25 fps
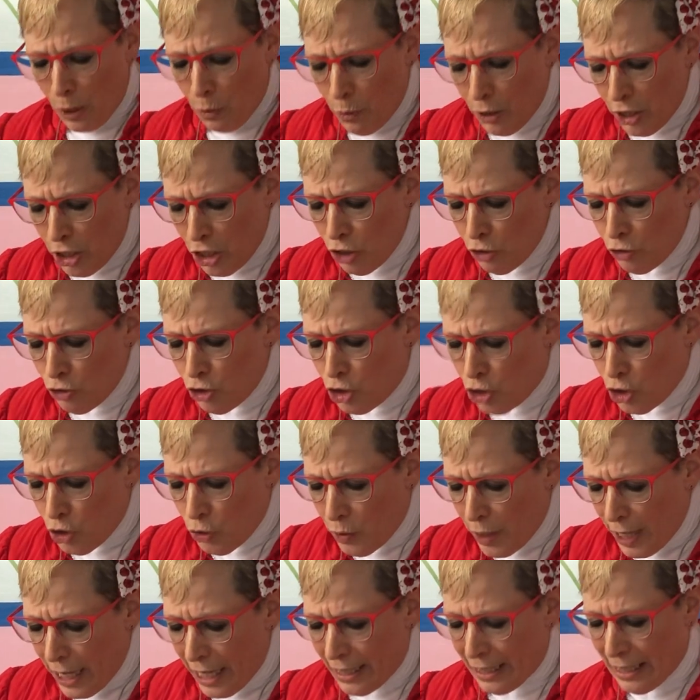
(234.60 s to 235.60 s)
What are you
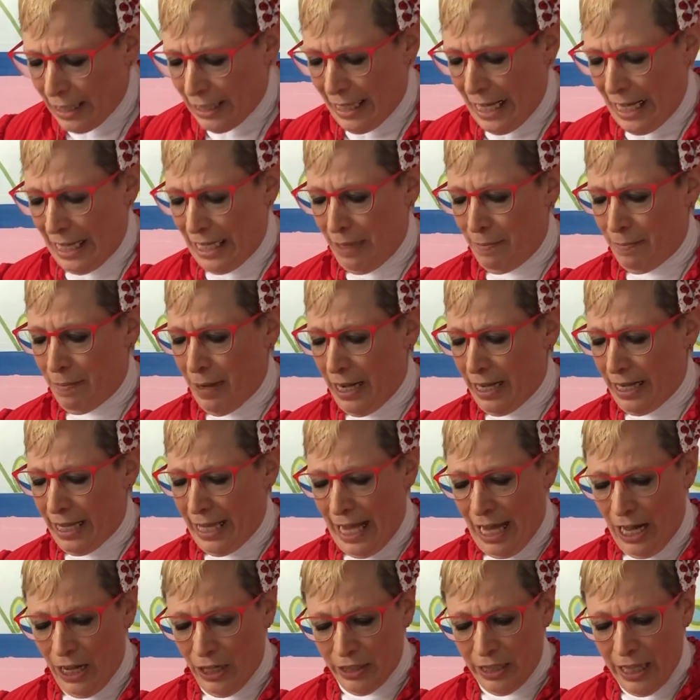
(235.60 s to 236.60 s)
doing? The ladybug
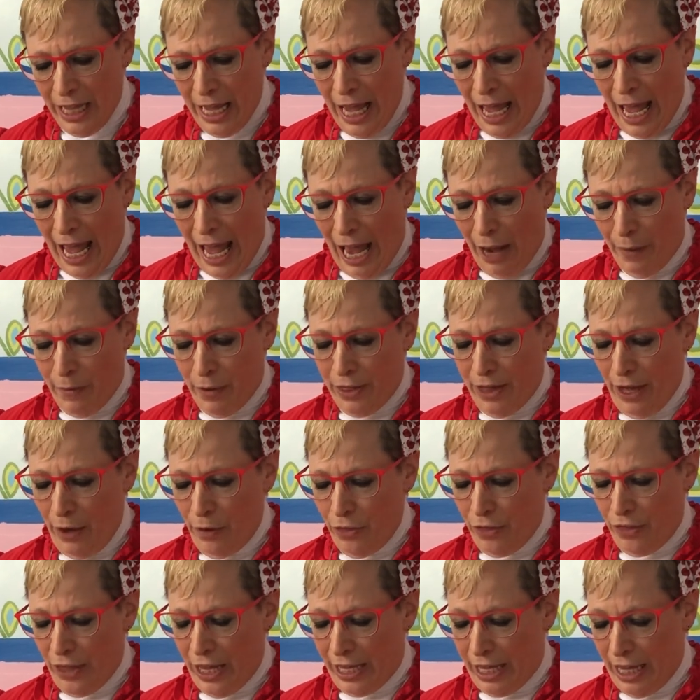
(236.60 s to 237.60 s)
yelled, and
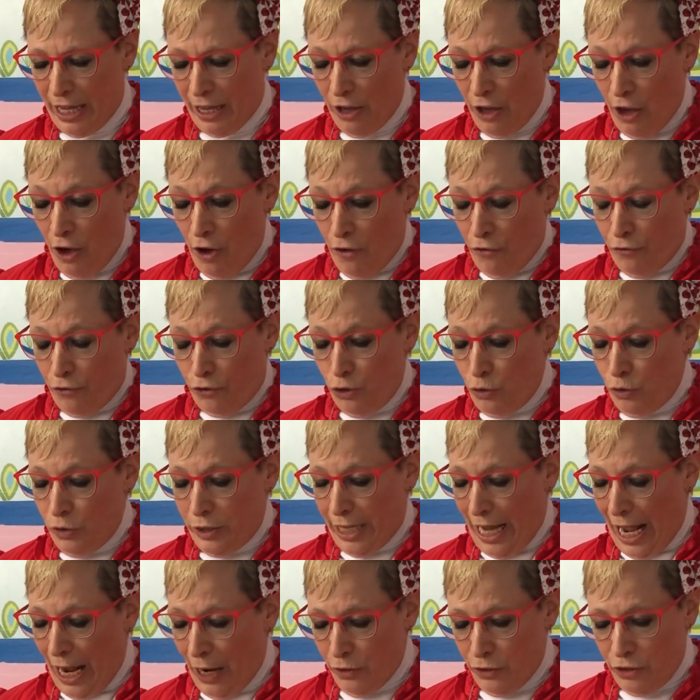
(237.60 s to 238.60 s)
without thinking, flew
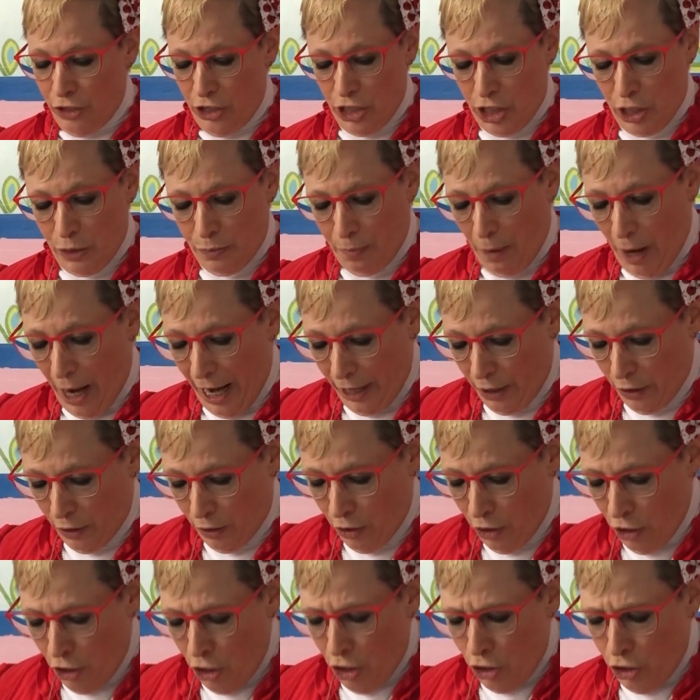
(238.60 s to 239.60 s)
down to the
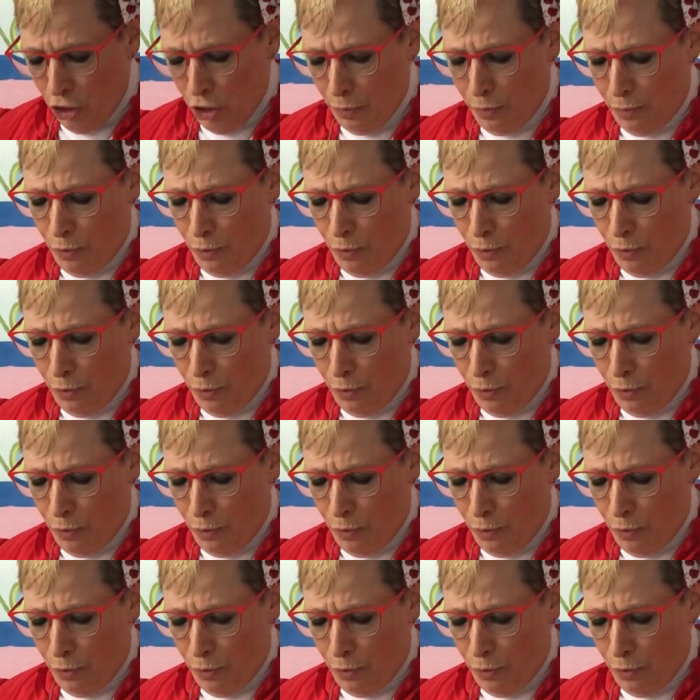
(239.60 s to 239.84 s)
spider. The